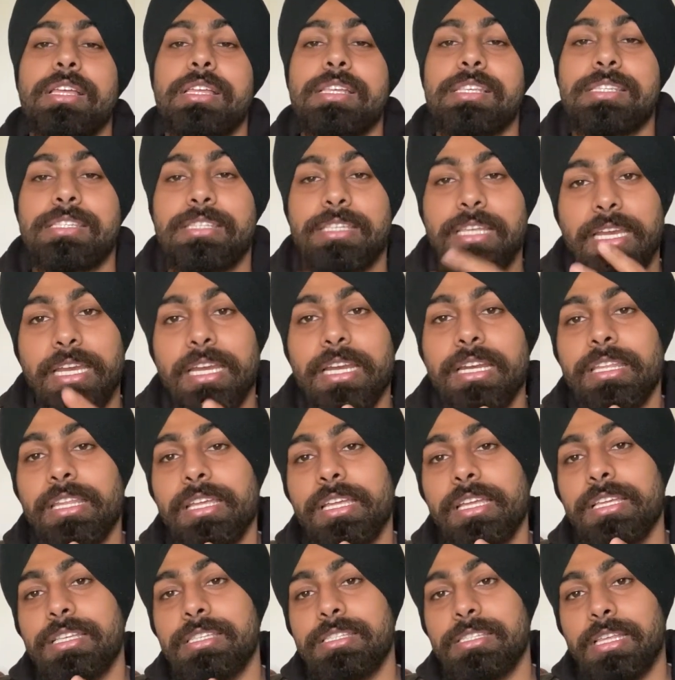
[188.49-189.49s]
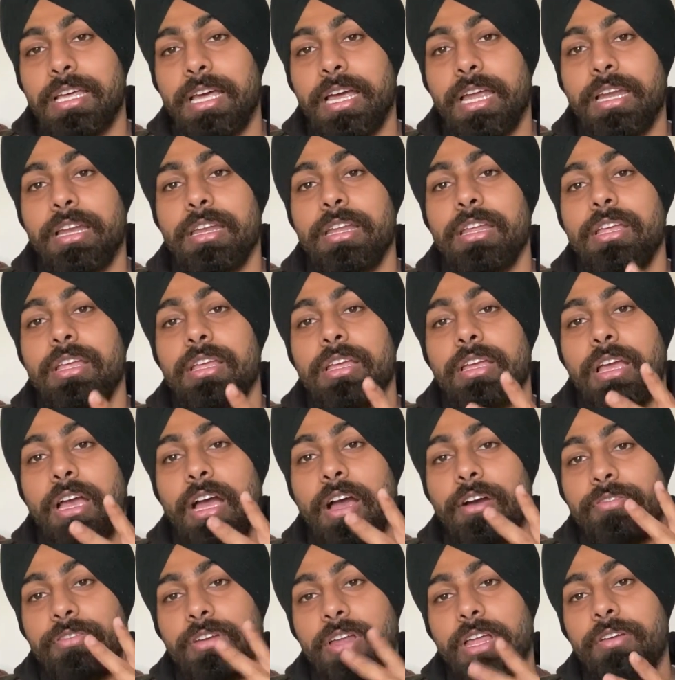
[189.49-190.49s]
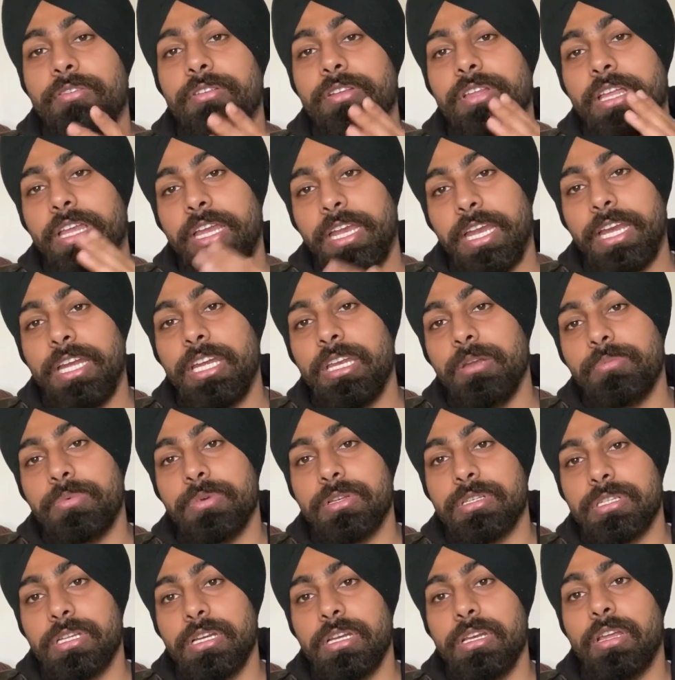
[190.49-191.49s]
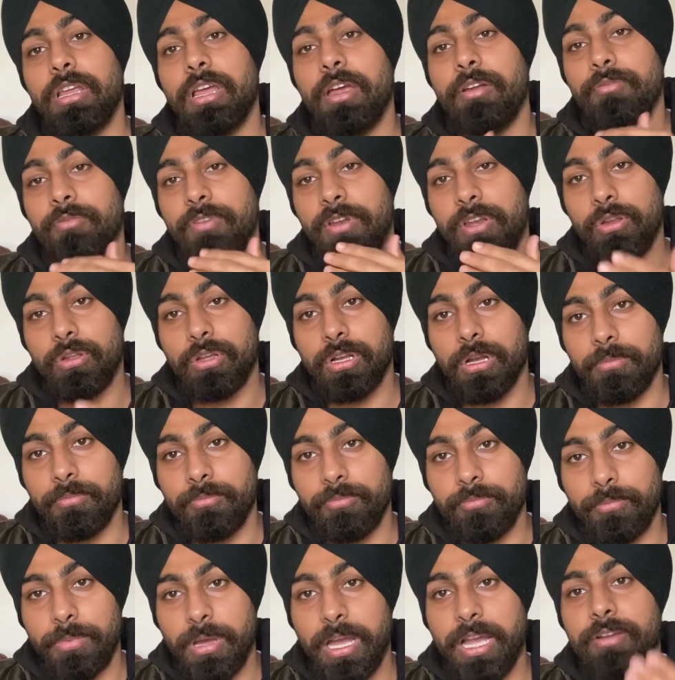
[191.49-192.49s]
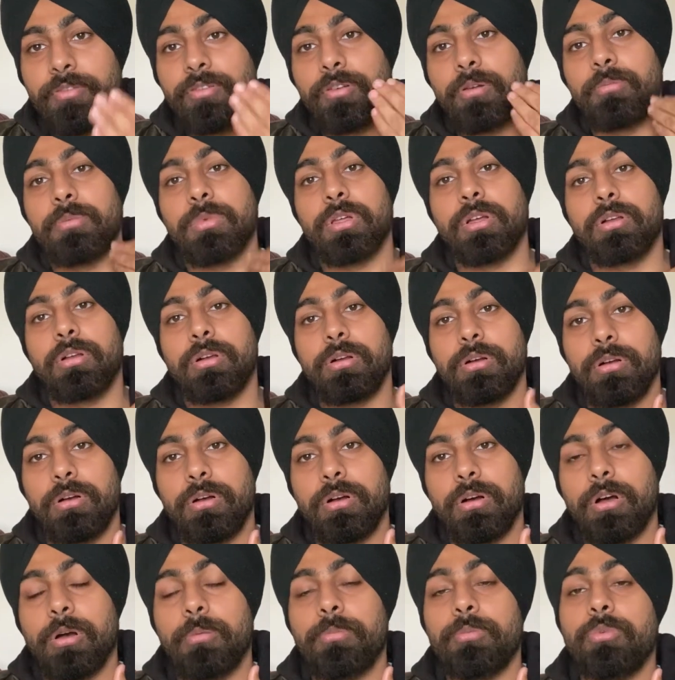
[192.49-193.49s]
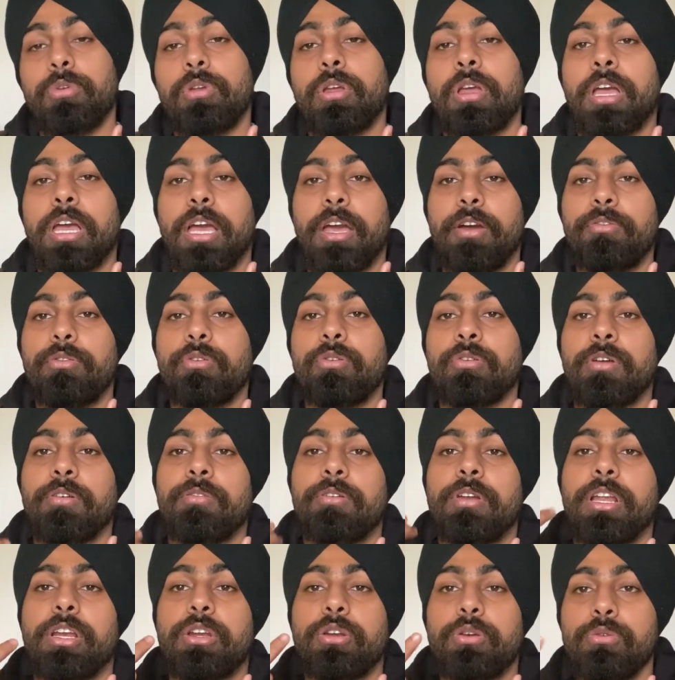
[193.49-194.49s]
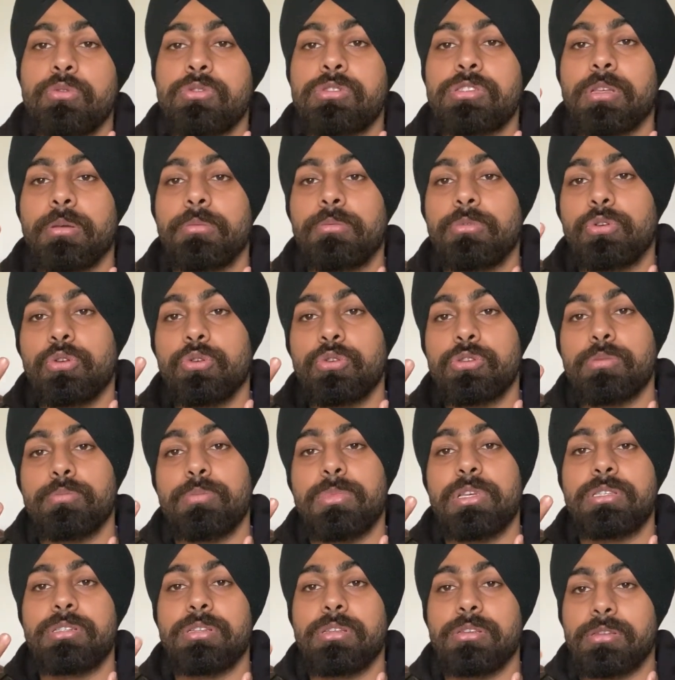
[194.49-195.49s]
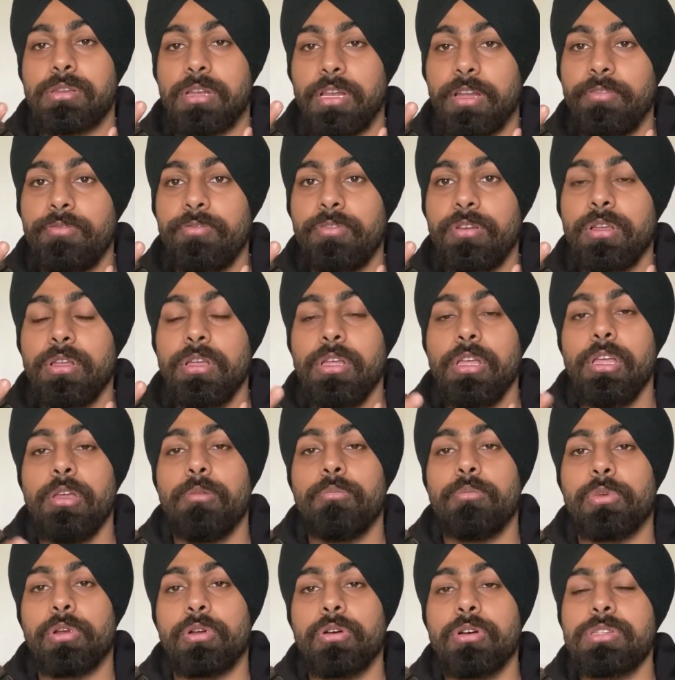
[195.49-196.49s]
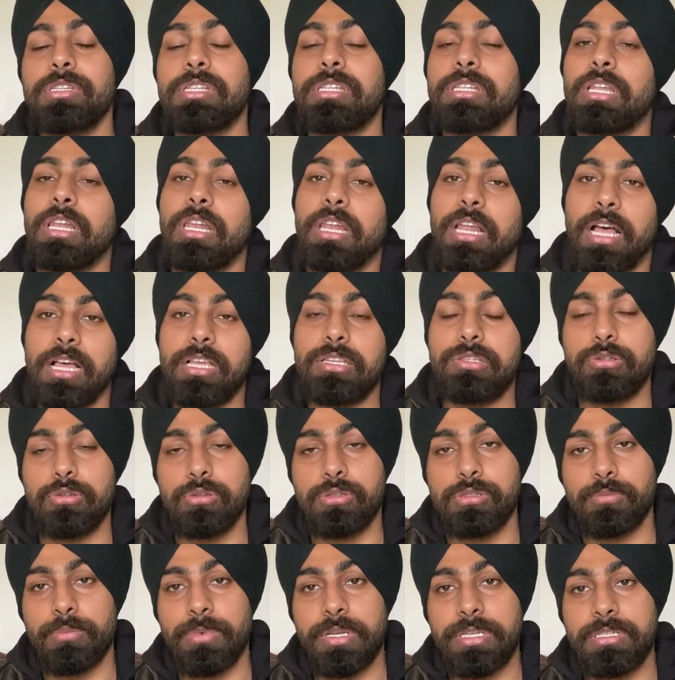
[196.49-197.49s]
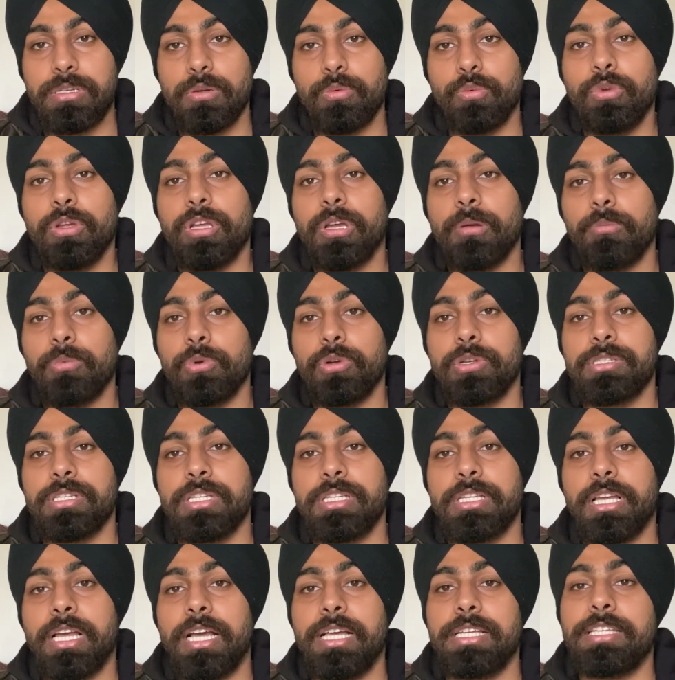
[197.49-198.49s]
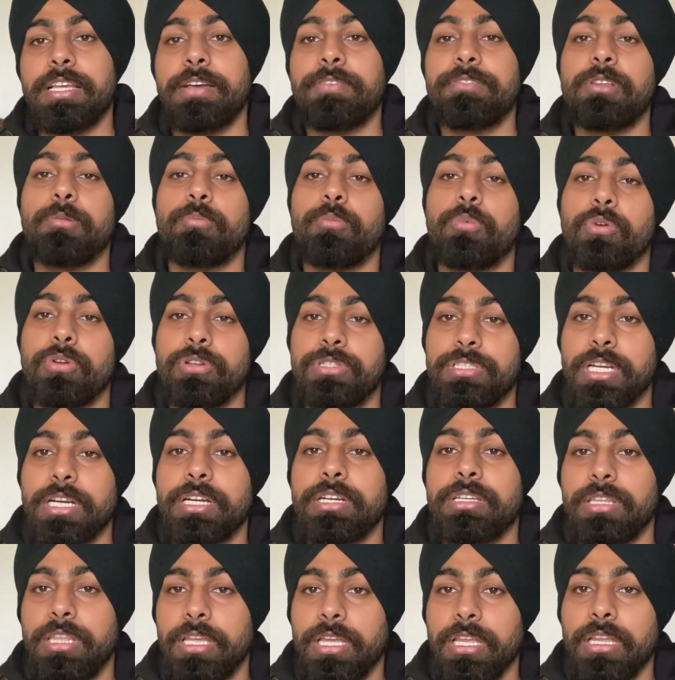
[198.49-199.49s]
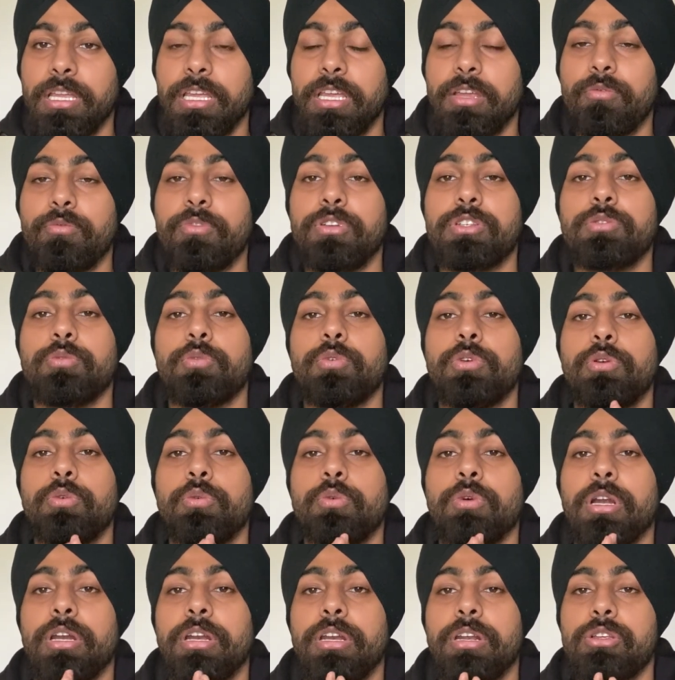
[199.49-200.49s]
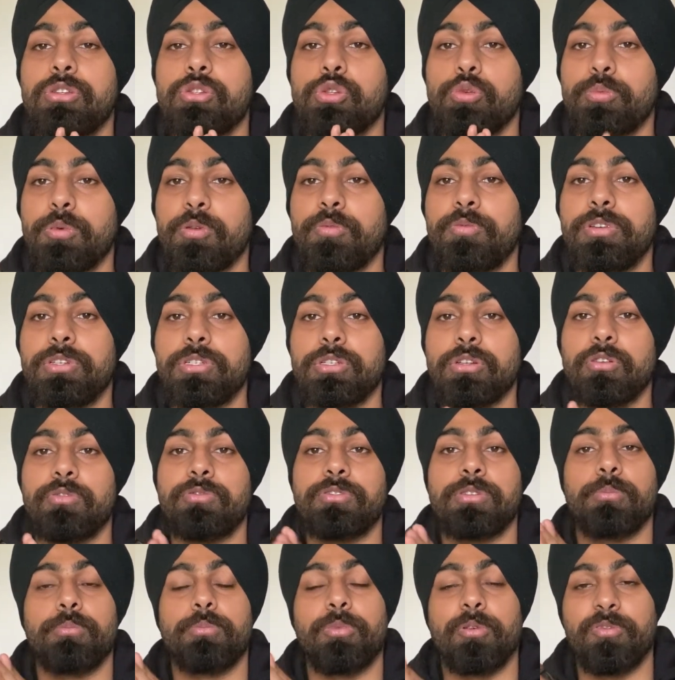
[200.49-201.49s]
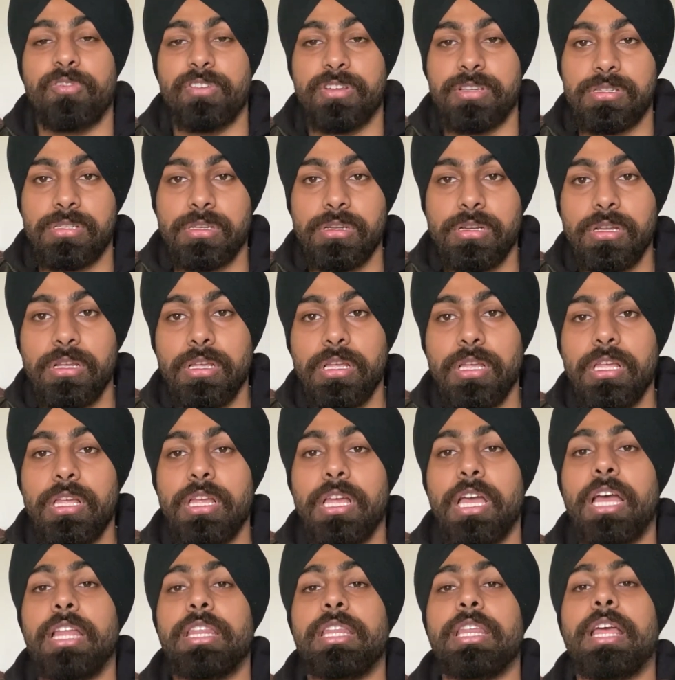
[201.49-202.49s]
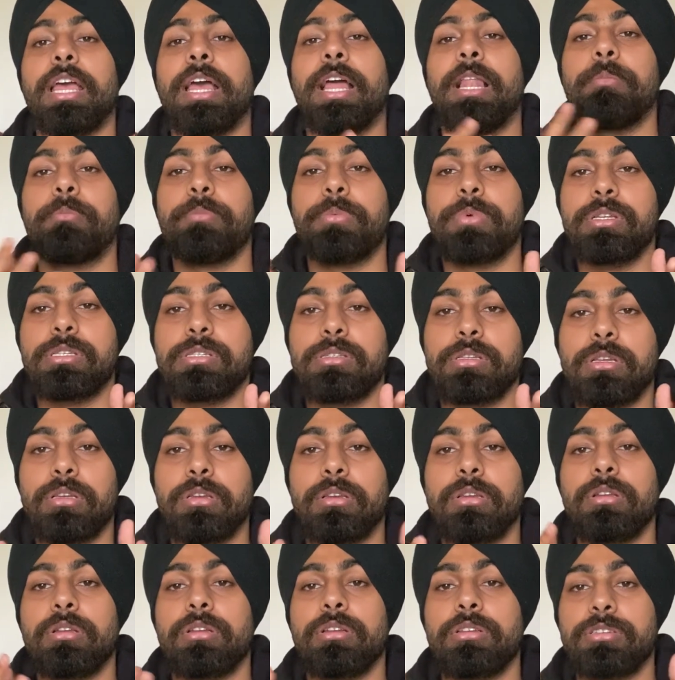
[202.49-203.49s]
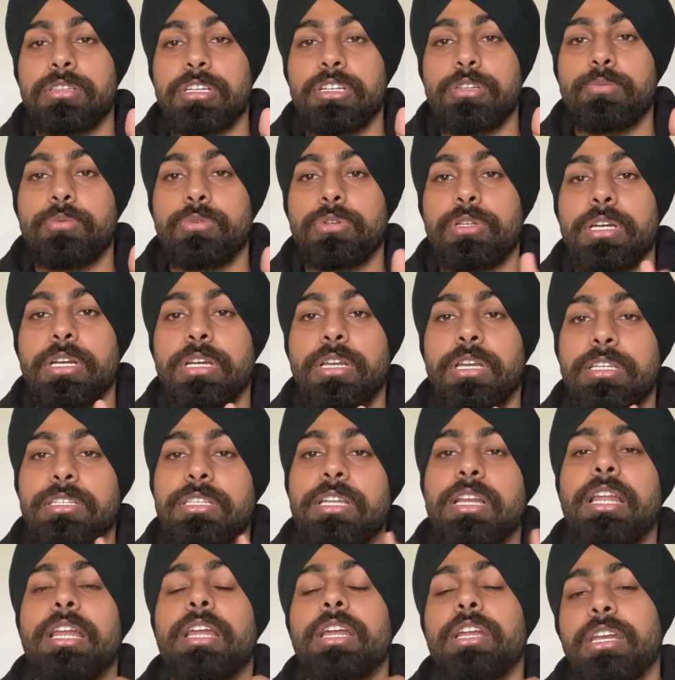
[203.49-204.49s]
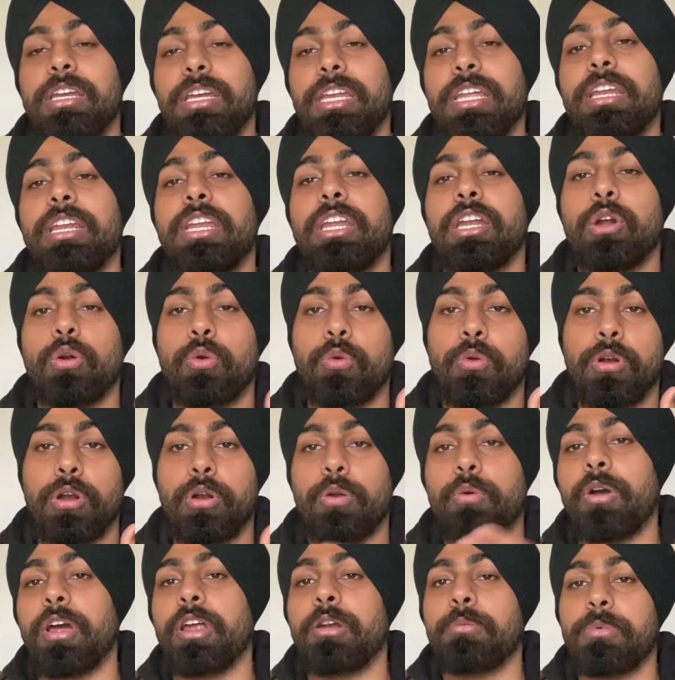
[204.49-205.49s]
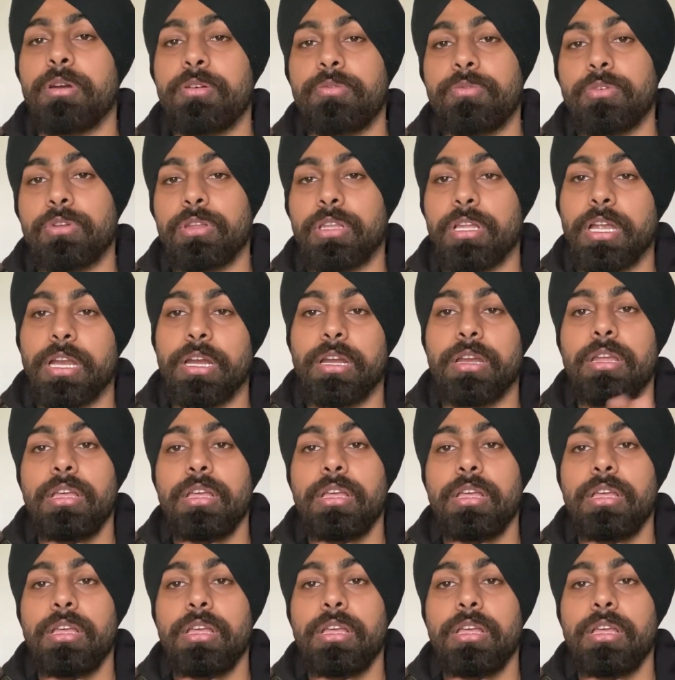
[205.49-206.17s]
Second thing is that after having the 80%, and when you come back from the co-op, you have to have like two semesters left, because in the last 2 semesters we computer science guys have the project thing, in which we do under the supervision of some professor, and they help us in the research project. It's a like degree requirement for that.